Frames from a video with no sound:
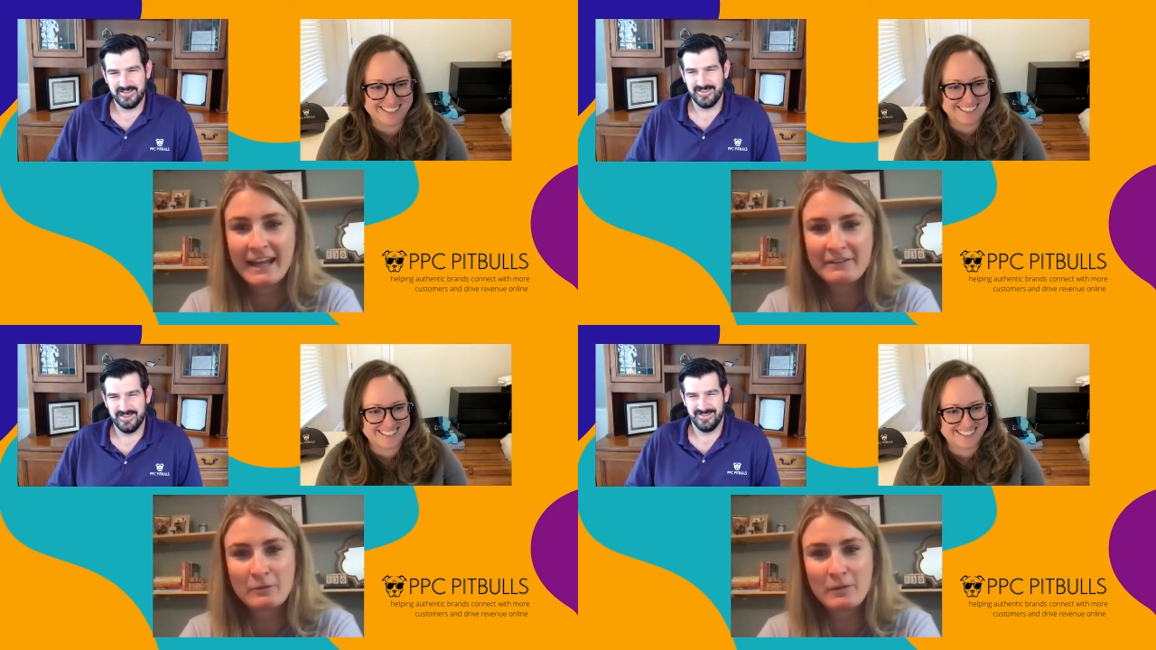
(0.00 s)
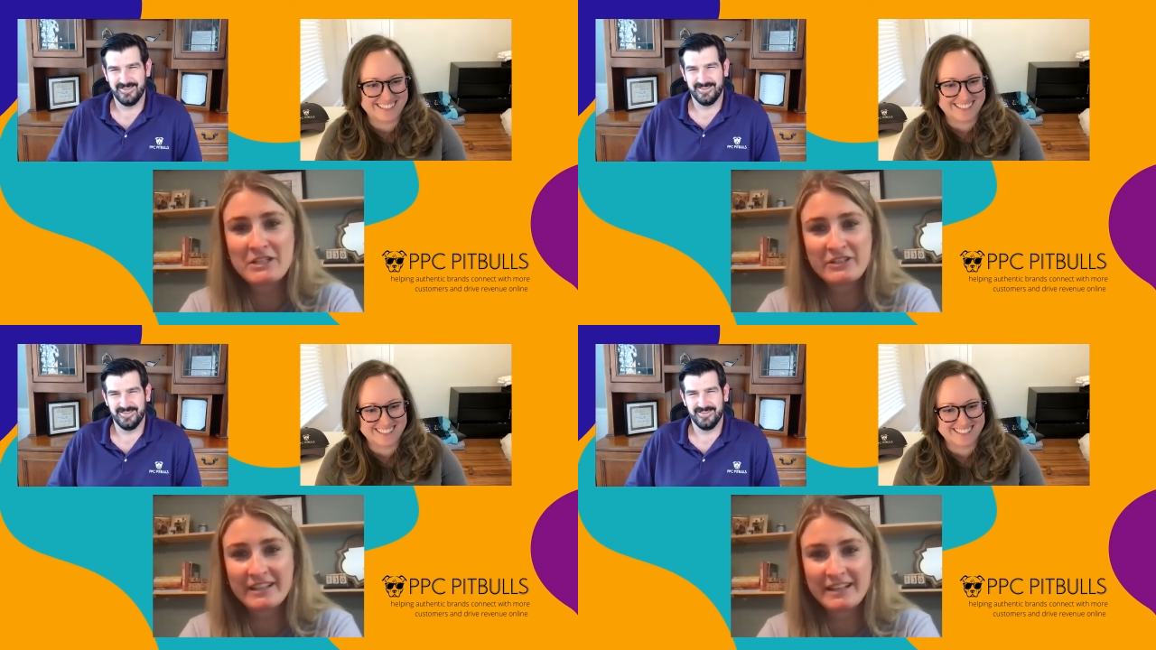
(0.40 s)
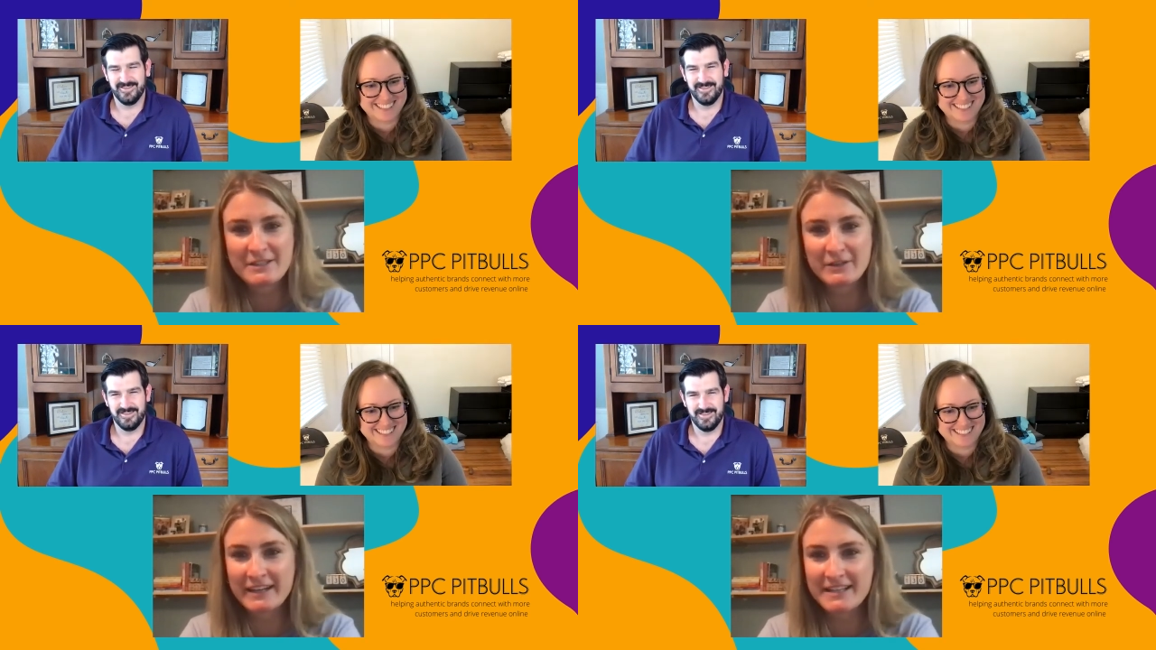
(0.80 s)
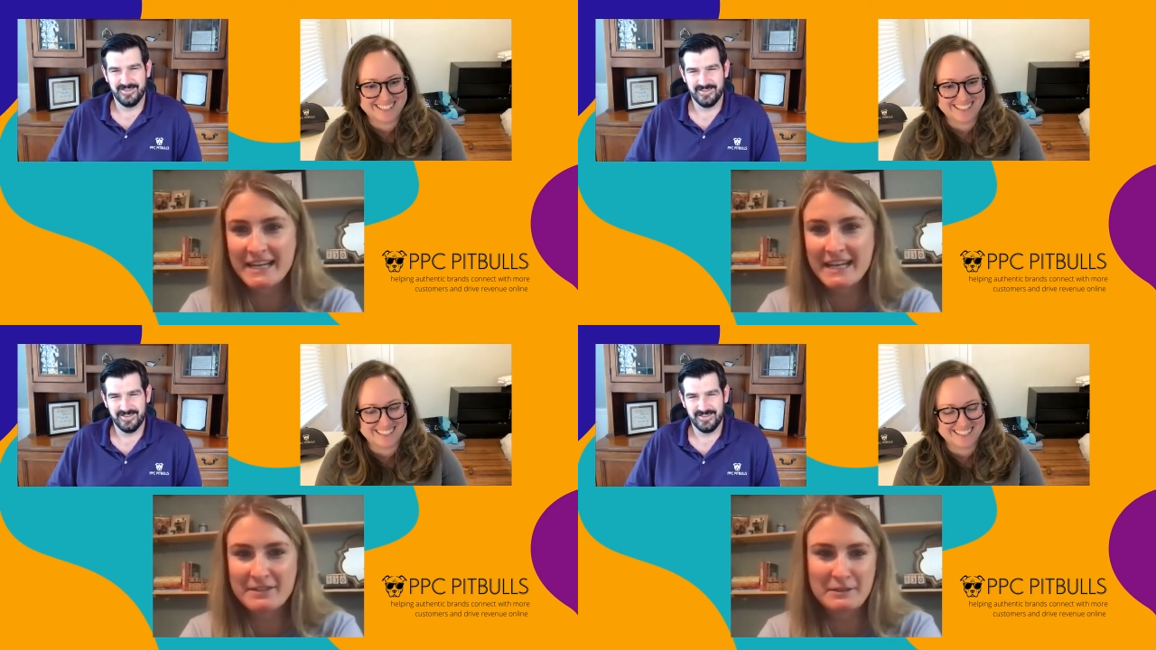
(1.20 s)
Speaker 1: haven't watched it yet, so I
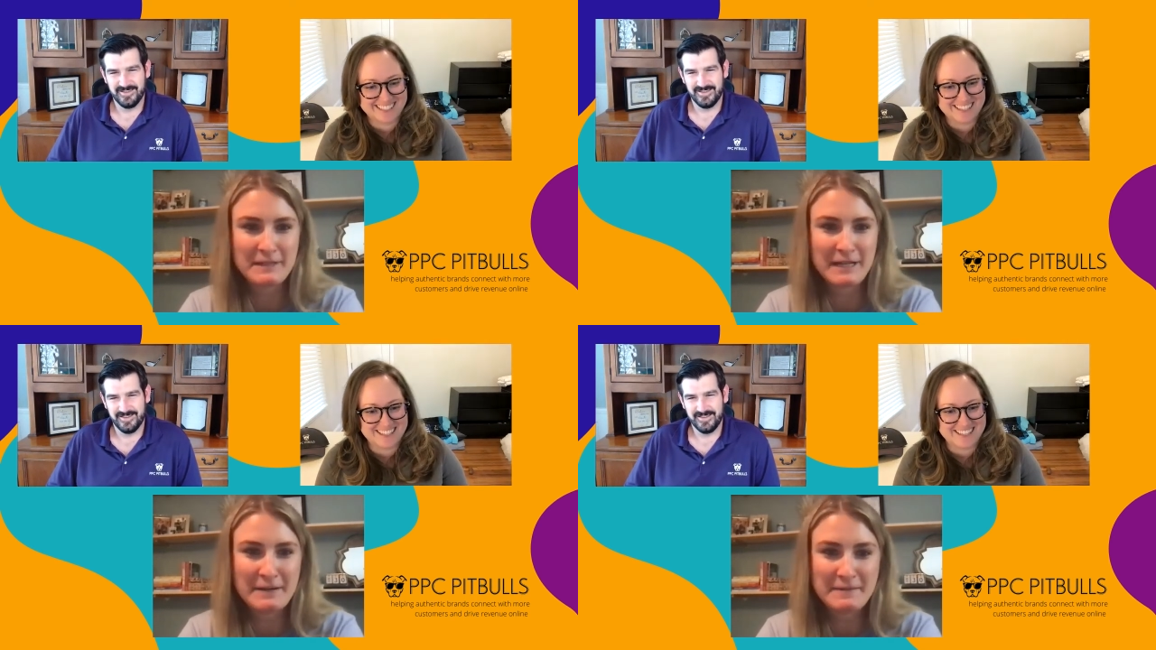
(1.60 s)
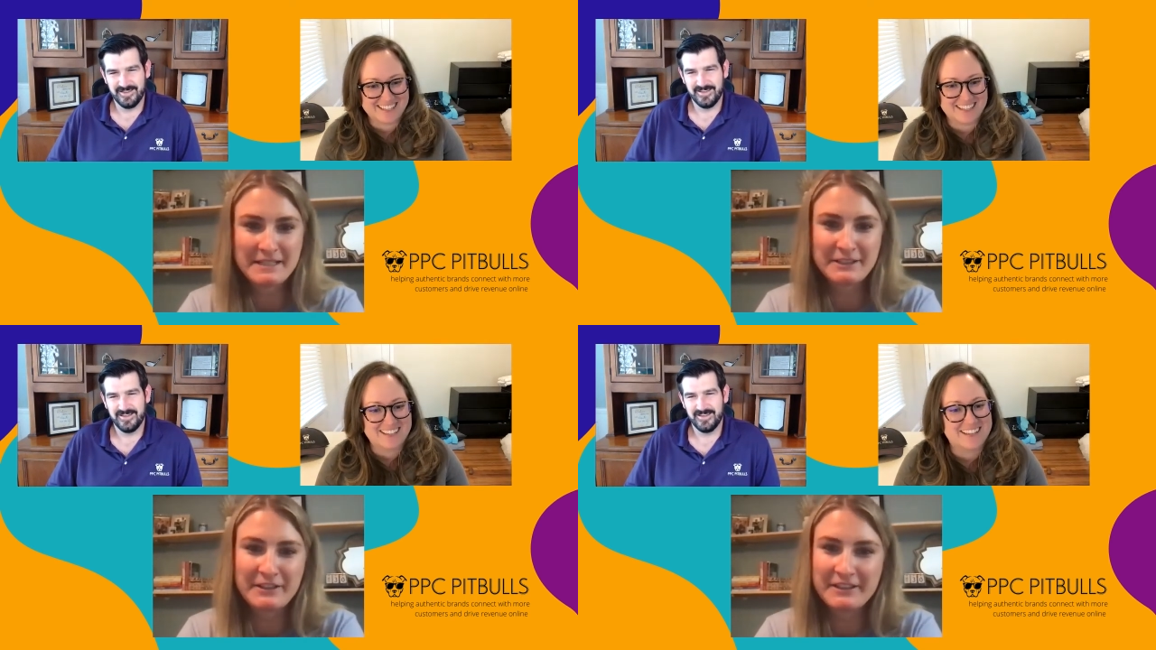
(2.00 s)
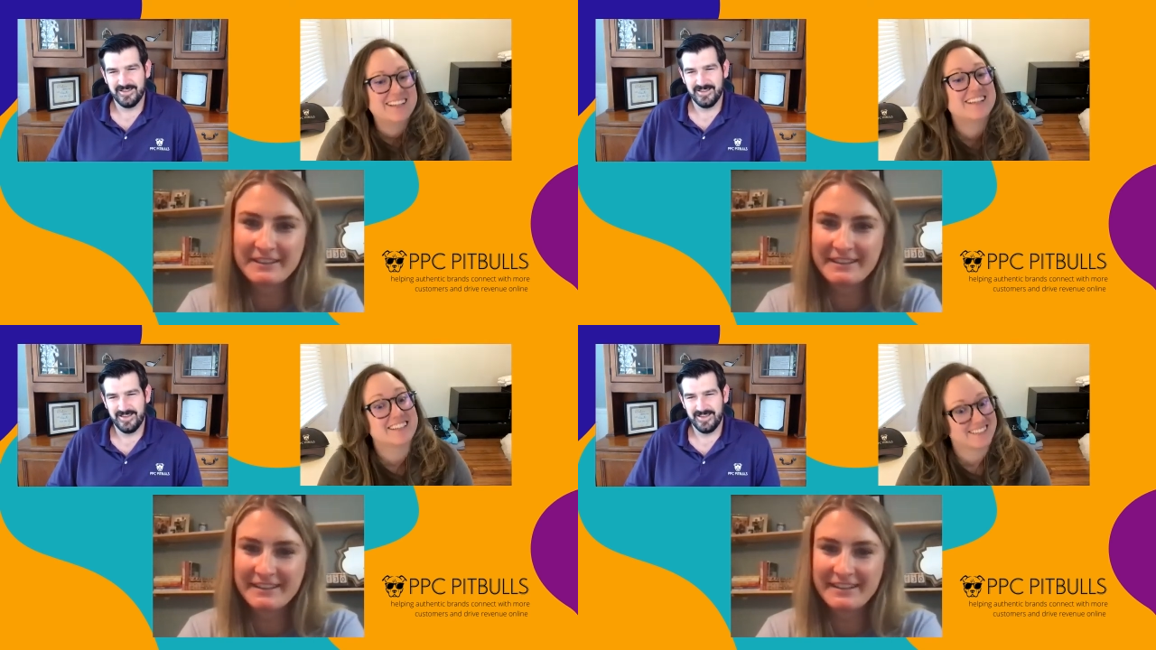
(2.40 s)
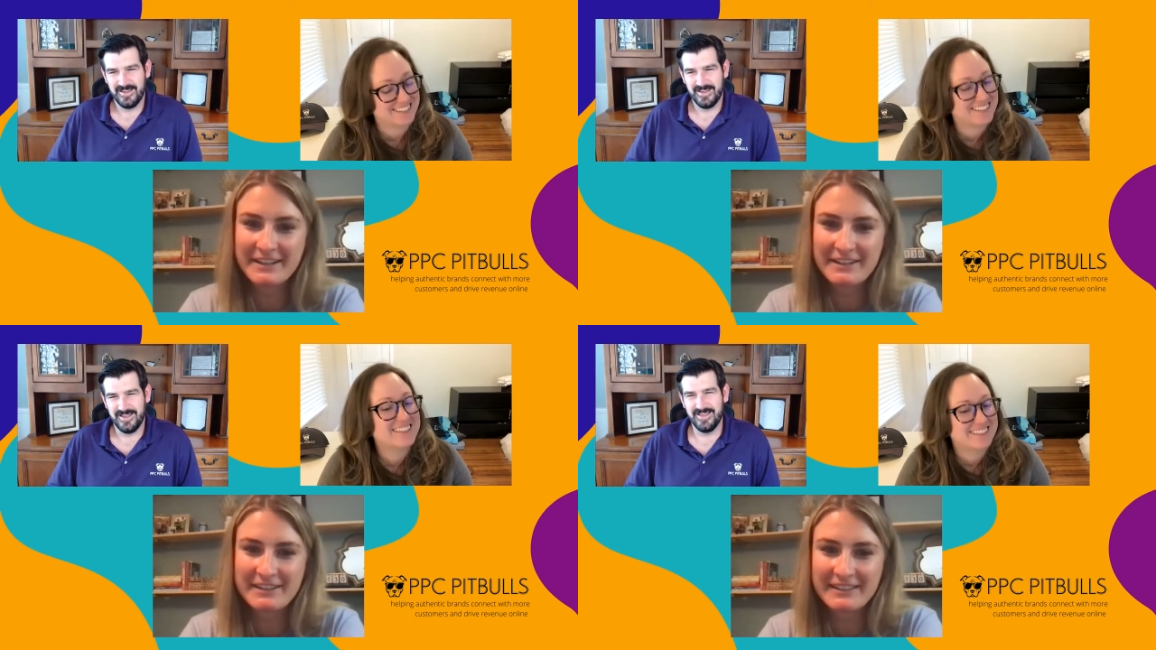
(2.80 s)
guess I have some time until the the
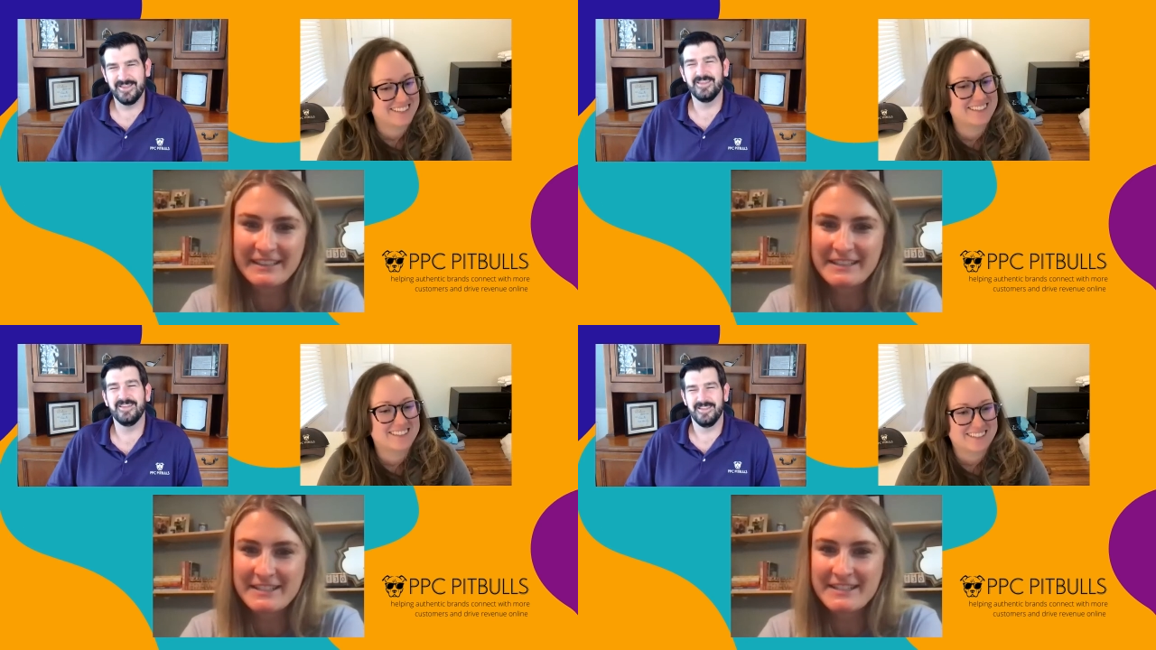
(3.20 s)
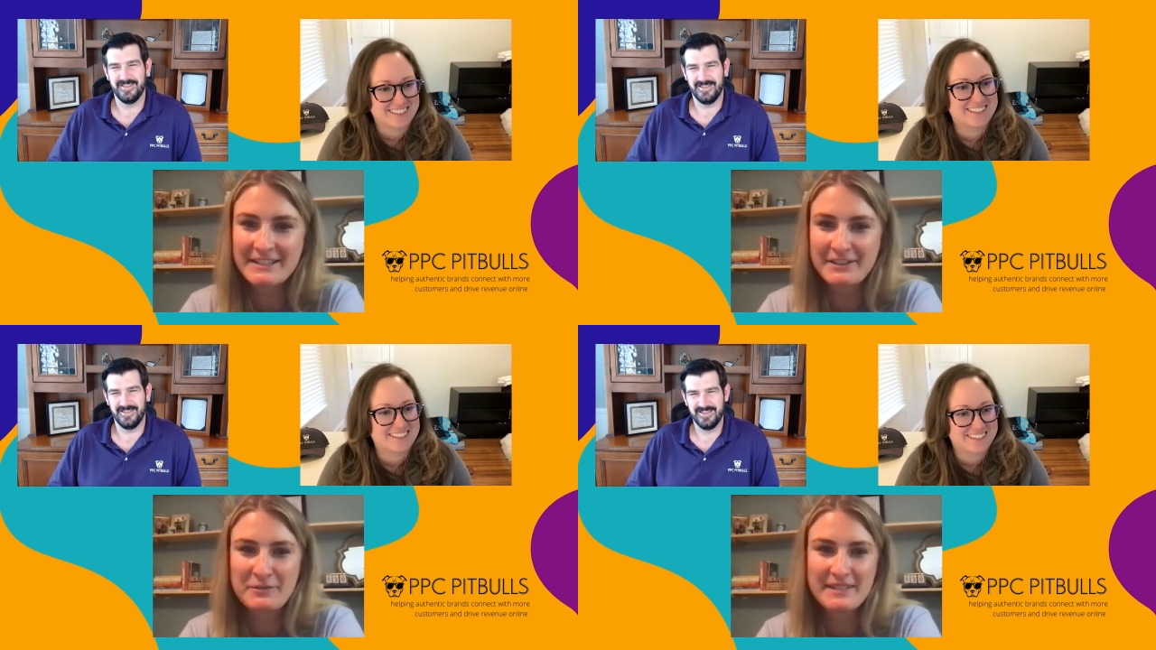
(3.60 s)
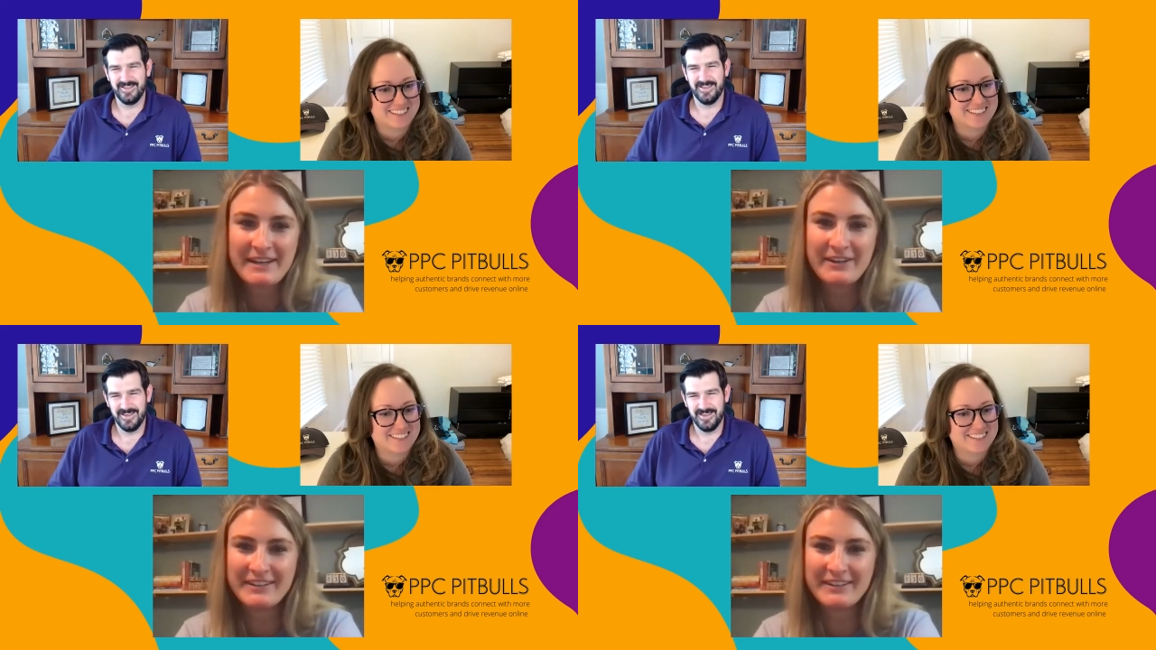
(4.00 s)
next the latest season comes out.